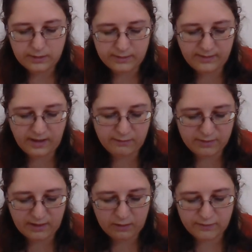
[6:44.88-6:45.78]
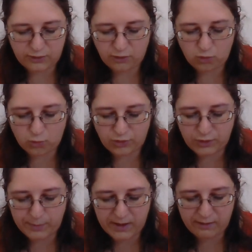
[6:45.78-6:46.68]
Desirous, however, to shorten
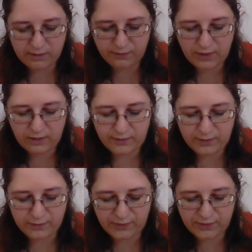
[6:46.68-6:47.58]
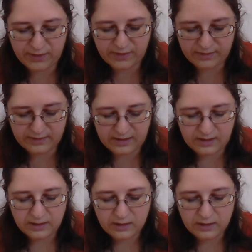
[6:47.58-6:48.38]
the period of Delvile's uncertainty,